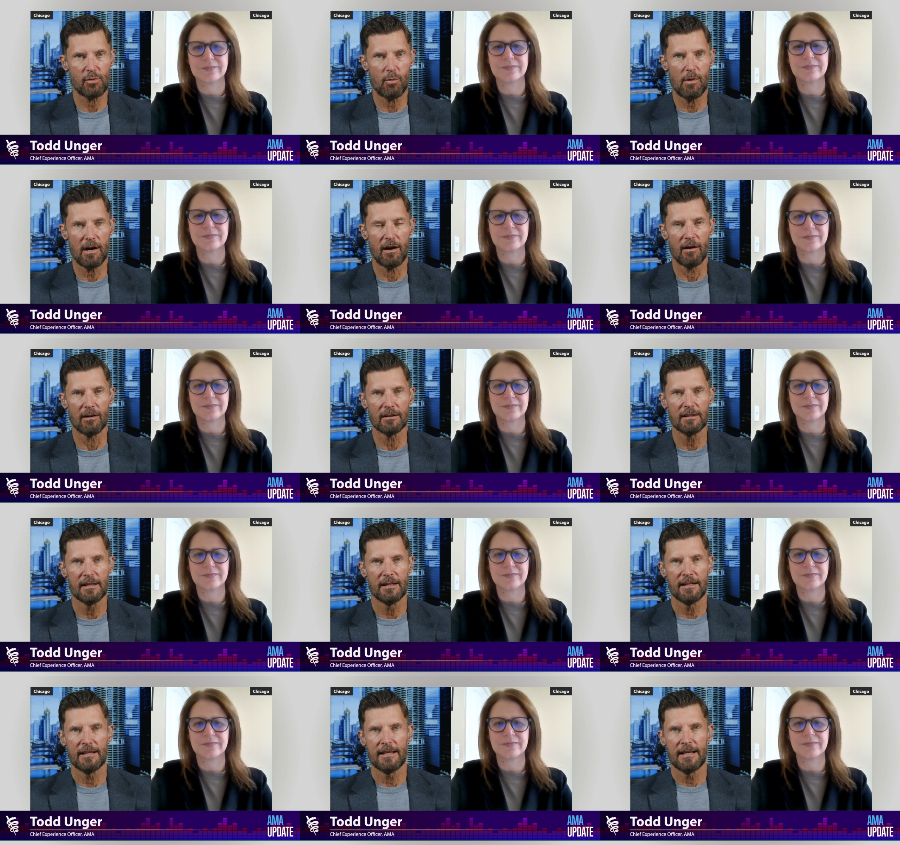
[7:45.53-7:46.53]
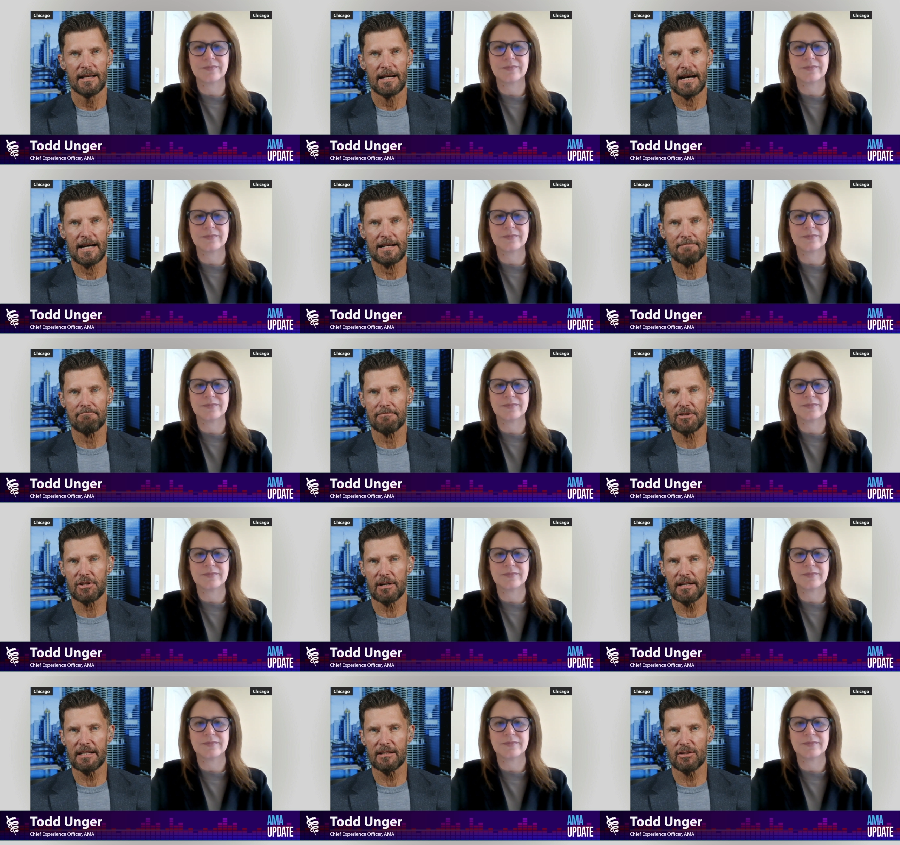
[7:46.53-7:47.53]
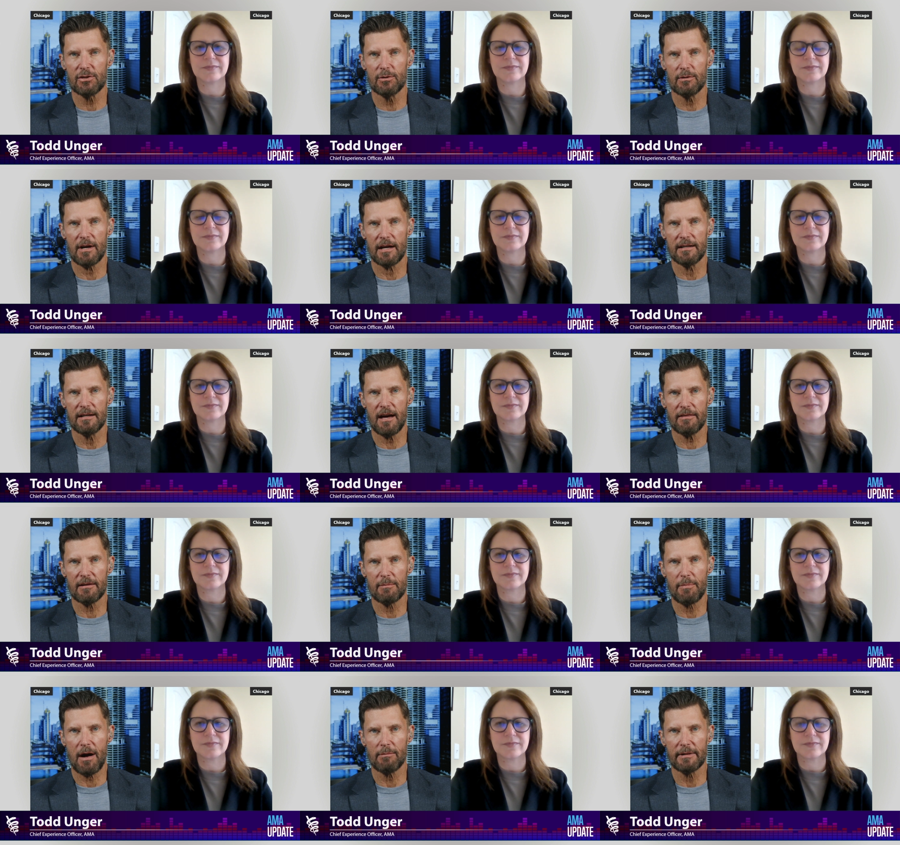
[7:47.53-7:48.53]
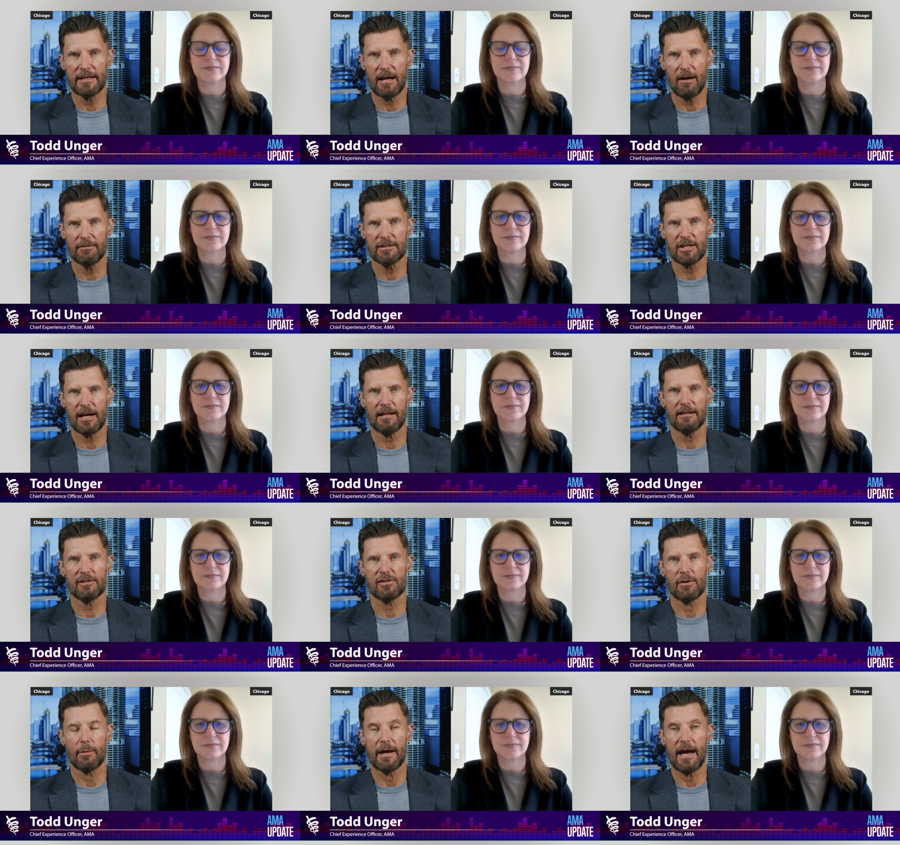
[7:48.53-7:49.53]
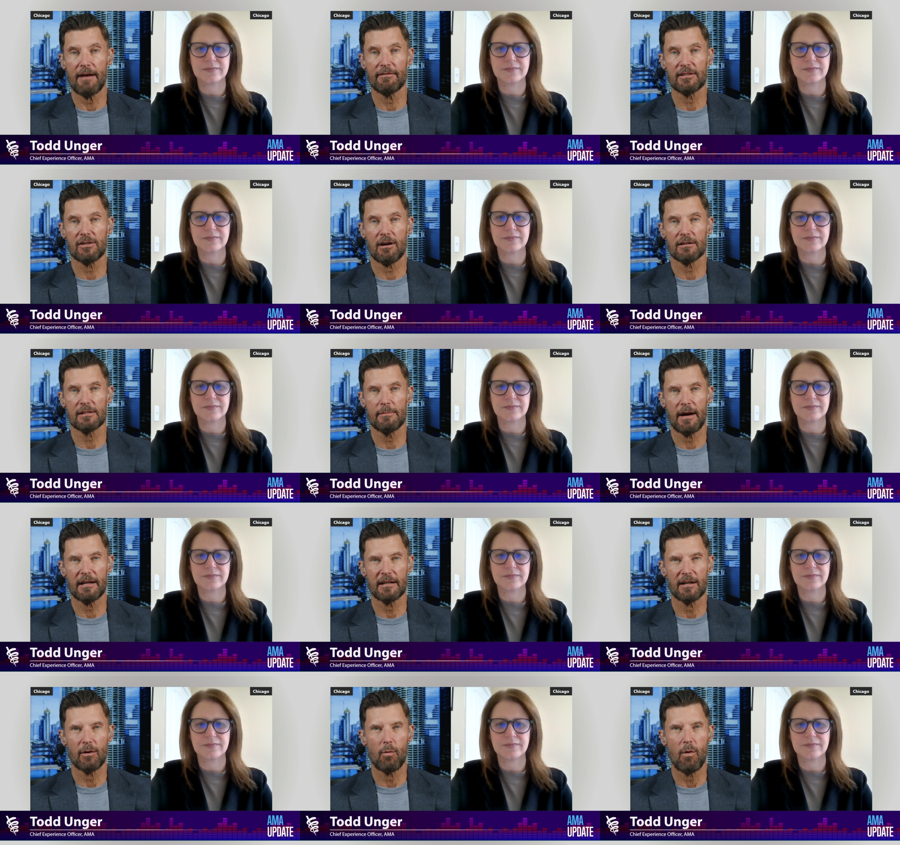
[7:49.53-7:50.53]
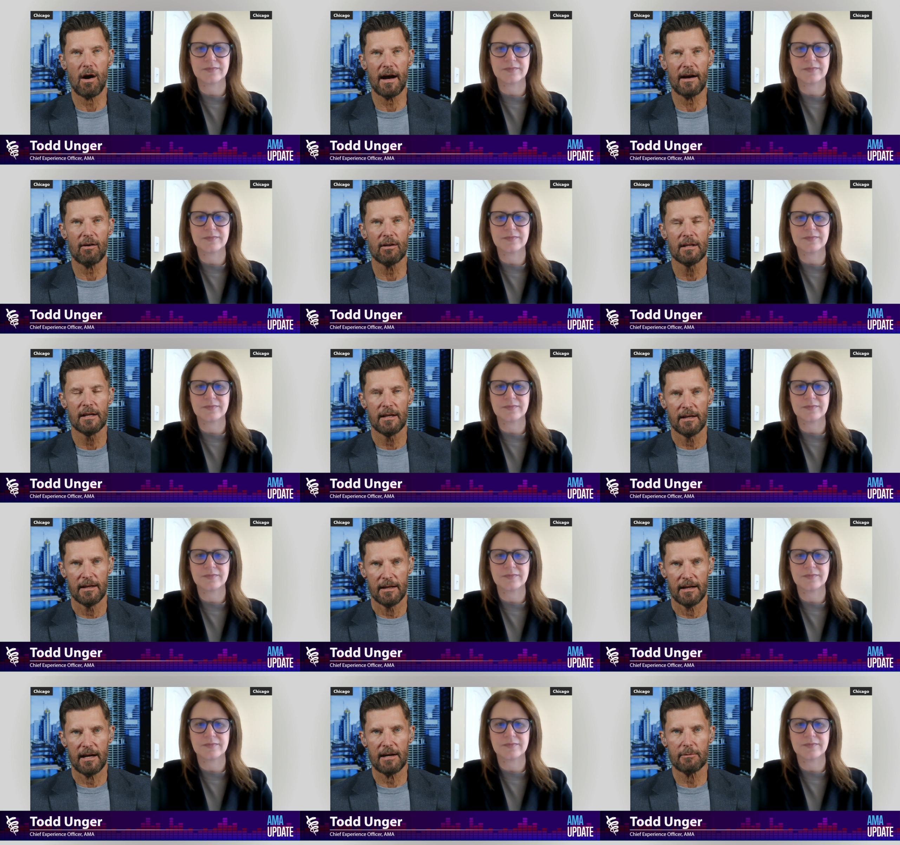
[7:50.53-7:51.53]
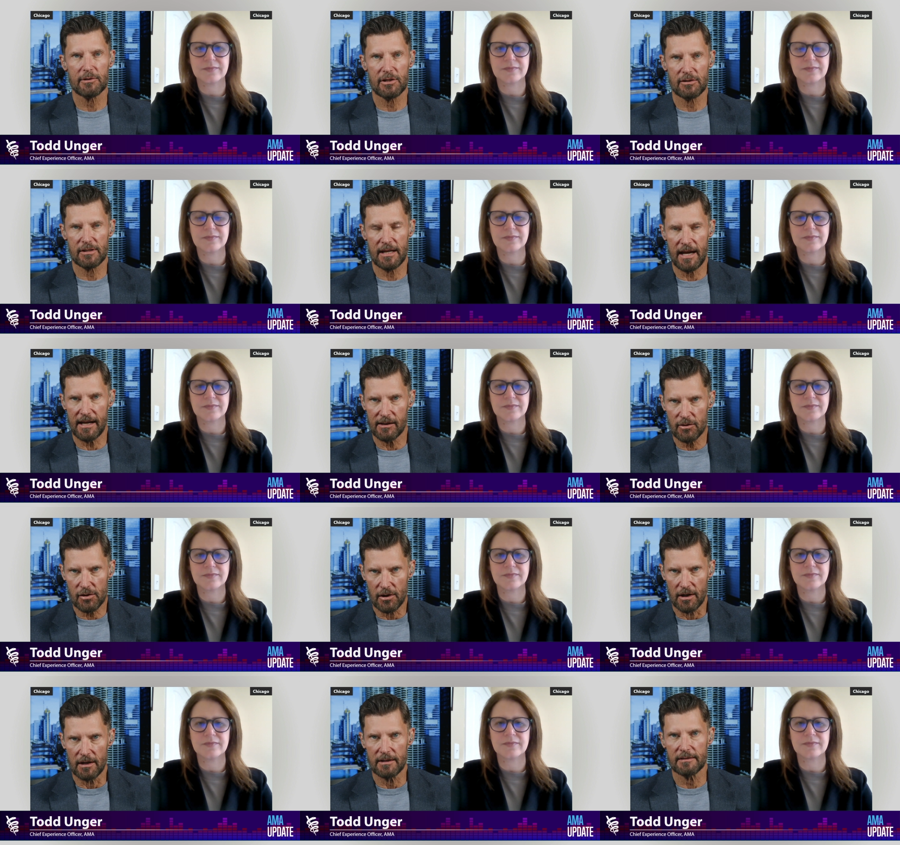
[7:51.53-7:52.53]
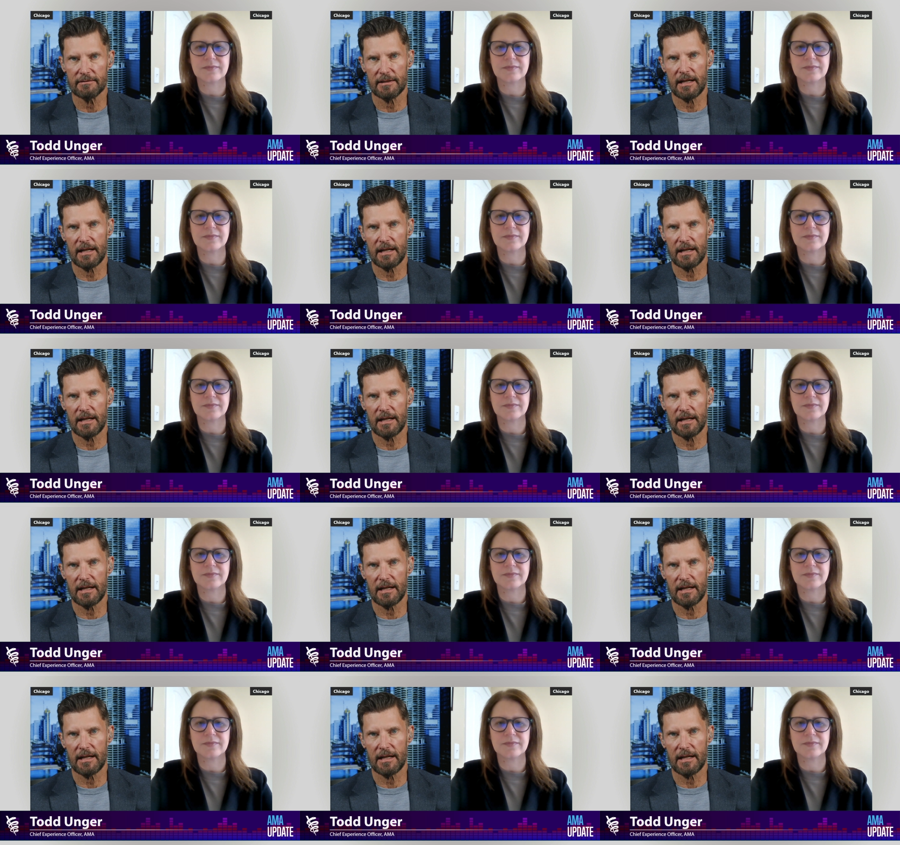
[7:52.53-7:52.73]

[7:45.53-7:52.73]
Speaker 1: well. Uh, turning to another public health challenge that we haven't talked about in a while, uh, which is cancer.